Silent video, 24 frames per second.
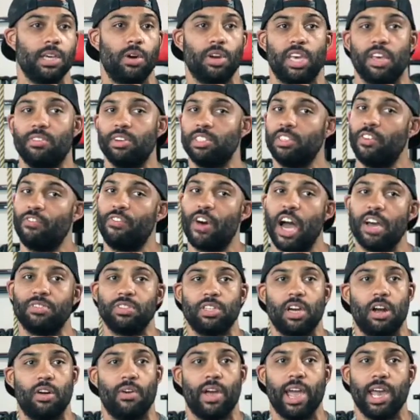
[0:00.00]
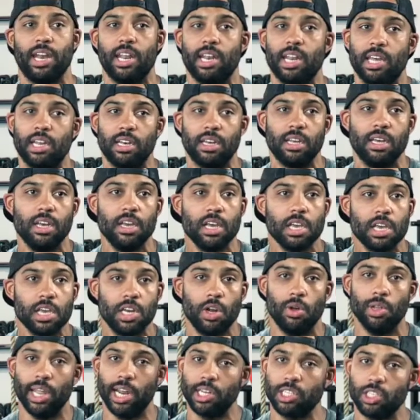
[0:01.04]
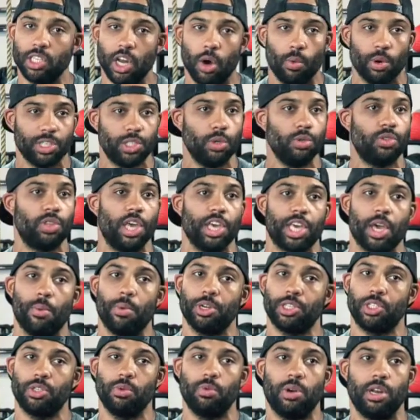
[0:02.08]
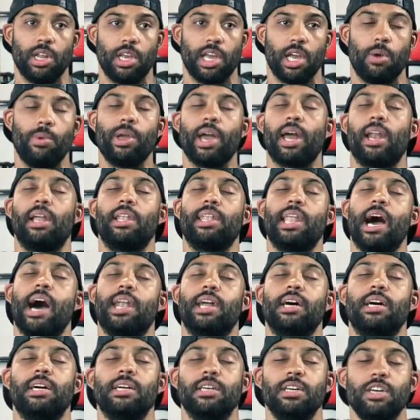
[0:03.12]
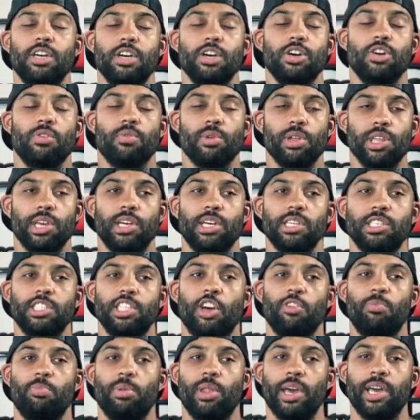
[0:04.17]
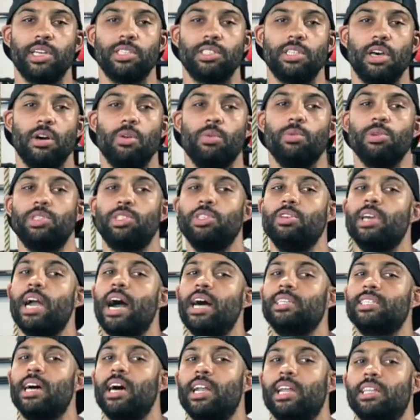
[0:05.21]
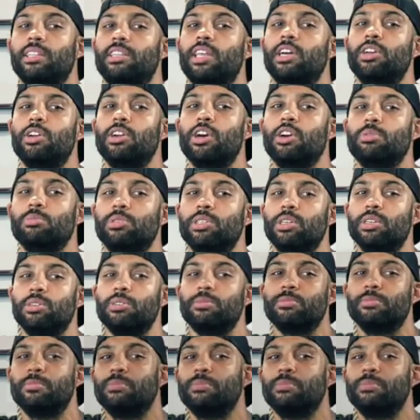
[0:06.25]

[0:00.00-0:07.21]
Give us a 5-star rating, and let us know what you think and what you want to hear. We got a lot of really good stuff playing. So we'll see you guys out at Thunderdome too.